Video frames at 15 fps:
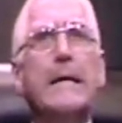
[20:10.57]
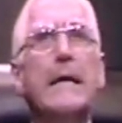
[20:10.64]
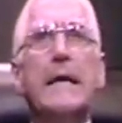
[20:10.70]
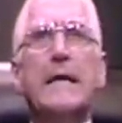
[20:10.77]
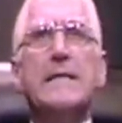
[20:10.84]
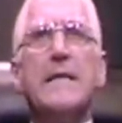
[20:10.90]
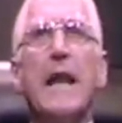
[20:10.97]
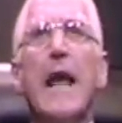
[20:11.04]

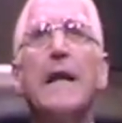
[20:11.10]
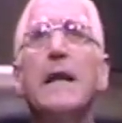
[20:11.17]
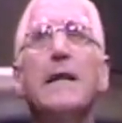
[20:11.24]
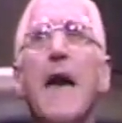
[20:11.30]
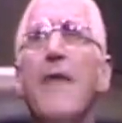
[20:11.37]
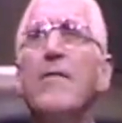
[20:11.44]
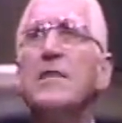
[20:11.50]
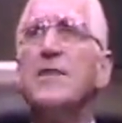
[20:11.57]
He said, I didn't
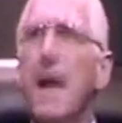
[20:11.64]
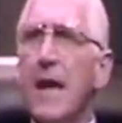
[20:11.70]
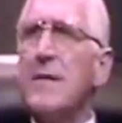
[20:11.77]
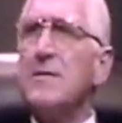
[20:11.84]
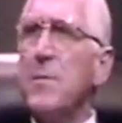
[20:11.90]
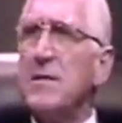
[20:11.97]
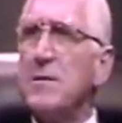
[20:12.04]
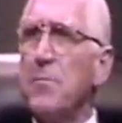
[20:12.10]
have a
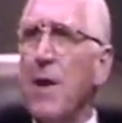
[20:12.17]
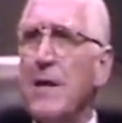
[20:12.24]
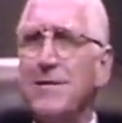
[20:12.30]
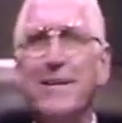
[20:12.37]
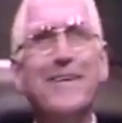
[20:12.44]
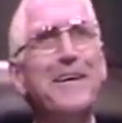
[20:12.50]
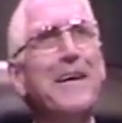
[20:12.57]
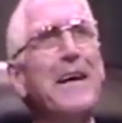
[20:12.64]
chance, Mr.
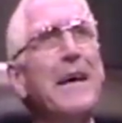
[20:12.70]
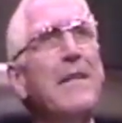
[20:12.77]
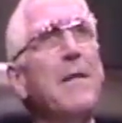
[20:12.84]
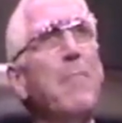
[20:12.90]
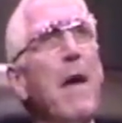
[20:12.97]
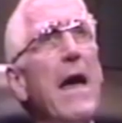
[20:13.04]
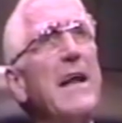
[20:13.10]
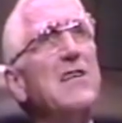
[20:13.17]
President. The
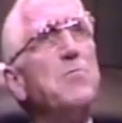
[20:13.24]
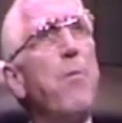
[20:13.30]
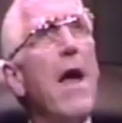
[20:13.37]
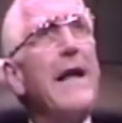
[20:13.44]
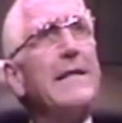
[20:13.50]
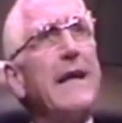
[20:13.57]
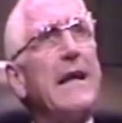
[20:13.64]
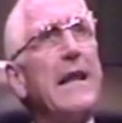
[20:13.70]
man is
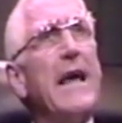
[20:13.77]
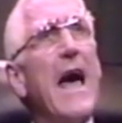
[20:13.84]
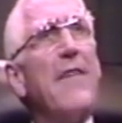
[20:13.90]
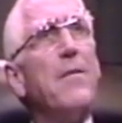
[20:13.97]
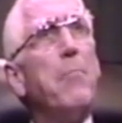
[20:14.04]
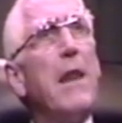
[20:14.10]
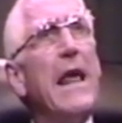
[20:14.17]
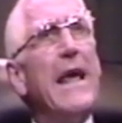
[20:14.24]
practically on
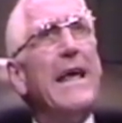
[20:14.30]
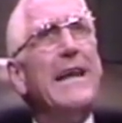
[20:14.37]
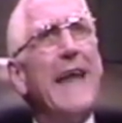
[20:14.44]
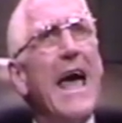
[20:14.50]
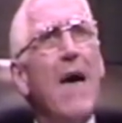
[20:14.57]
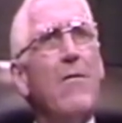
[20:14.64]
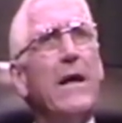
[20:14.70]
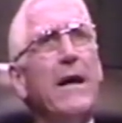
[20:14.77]
the plane
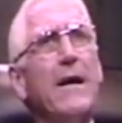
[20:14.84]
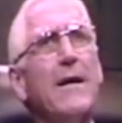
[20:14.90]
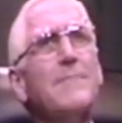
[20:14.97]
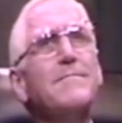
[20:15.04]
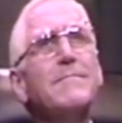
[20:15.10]
down here.